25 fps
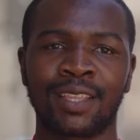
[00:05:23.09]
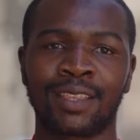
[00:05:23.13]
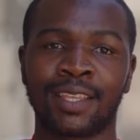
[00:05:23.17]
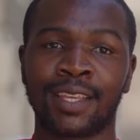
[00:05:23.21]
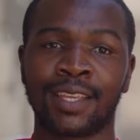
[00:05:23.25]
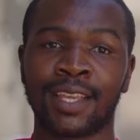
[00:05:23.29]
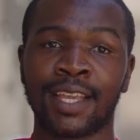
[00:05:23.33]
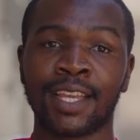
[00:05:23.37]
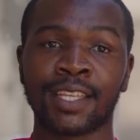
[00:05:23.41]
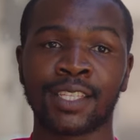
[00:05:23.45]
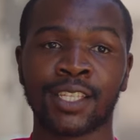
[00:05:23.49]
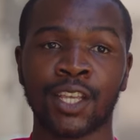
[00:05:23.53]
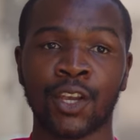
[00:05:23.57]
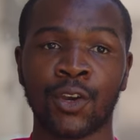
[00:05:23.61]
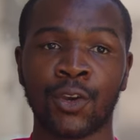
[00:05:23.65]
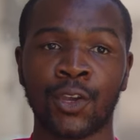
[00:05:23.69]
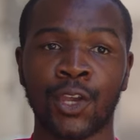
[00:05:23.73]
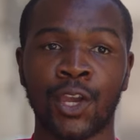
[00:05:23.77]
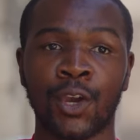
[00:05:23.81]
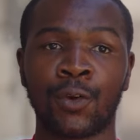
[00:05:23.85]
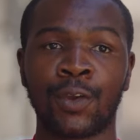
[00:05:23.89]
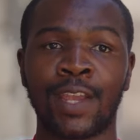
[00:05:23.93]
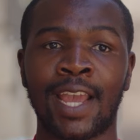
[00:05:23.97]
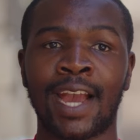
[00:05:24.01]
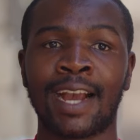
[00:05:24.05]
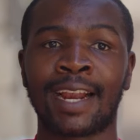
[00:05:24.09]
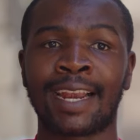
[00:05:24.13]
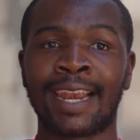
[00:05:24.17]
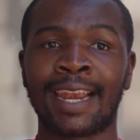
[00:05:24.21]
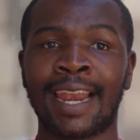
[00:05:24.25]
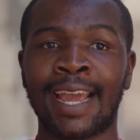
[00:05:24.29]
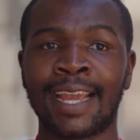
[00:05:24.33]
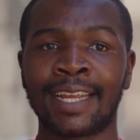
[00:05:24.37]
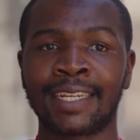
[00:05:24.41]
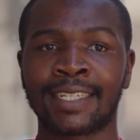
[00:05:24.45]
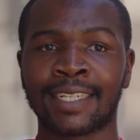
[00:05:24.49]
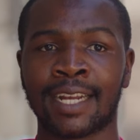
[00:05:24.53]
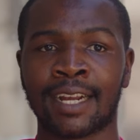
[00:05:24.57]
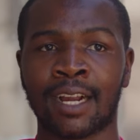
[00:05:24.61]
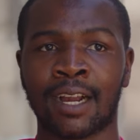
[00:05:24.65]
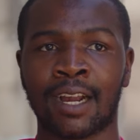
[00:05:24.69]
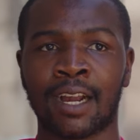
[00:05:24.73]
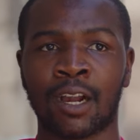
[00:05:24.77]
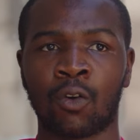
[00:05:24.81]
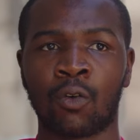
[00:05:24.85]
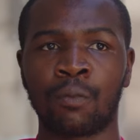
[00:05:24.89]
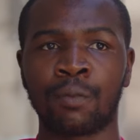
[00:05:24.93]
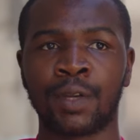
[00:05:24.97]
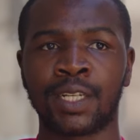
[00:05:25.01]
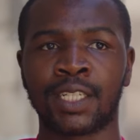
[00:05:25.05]
the SLL Young
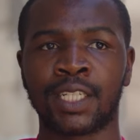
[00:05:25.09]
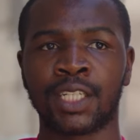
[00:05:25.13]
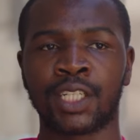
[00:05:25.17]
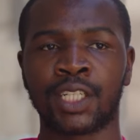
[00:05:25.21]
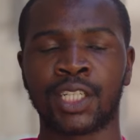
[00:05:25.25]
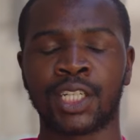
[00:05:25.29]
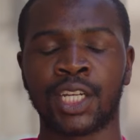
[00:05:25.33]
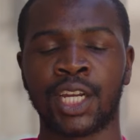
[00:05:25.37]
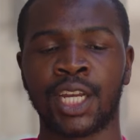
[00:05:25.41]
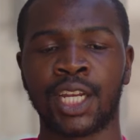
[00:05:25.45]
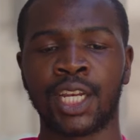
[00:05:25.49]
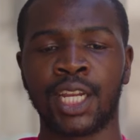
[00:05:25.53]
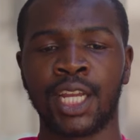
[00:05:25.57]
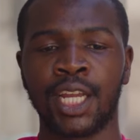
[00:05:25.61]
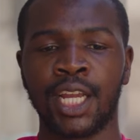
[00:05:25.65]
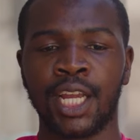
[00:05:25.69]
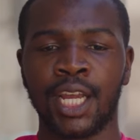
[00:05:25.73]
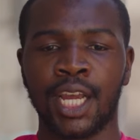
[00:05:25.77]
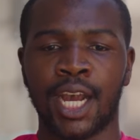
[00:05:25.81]
Lighter competition.